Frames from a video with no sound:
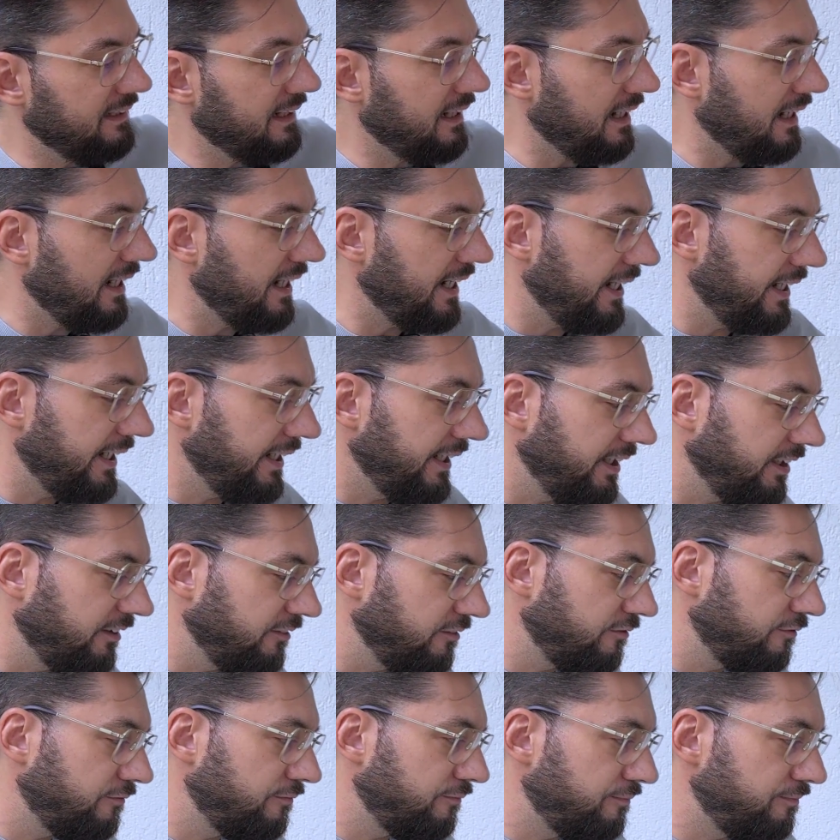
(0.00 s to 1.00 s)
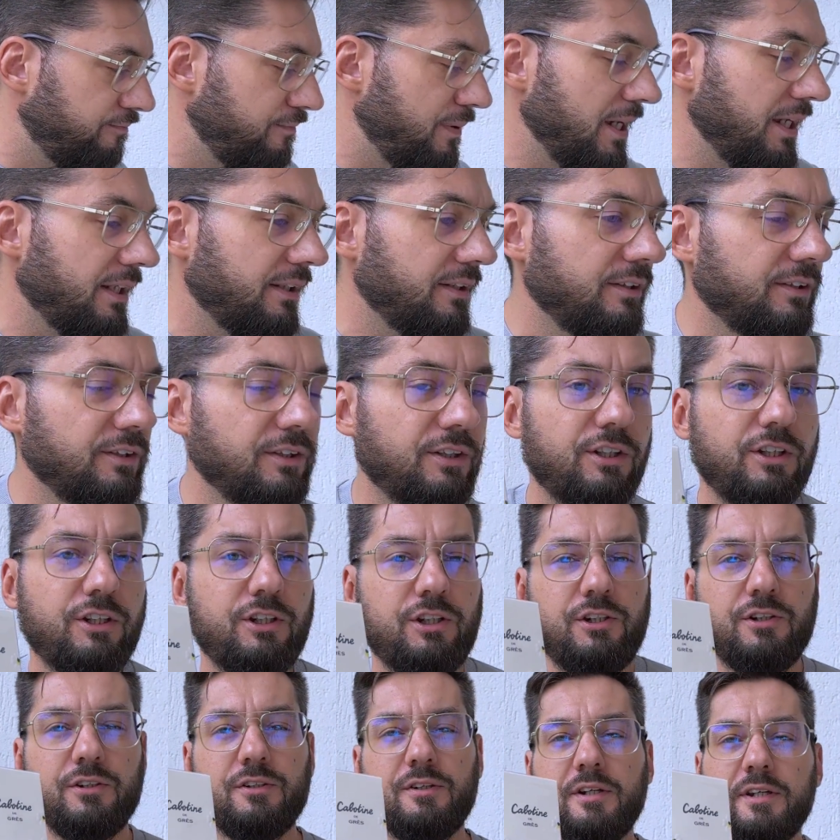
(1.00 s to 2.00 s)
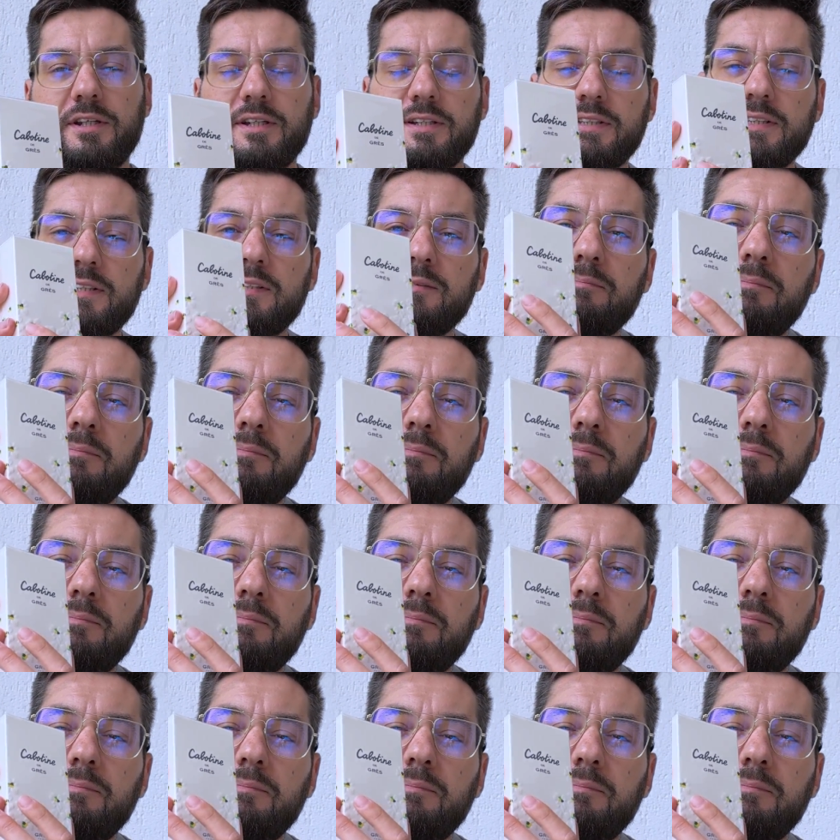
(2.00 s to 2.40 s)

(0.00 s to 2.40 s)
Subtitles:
I've been curious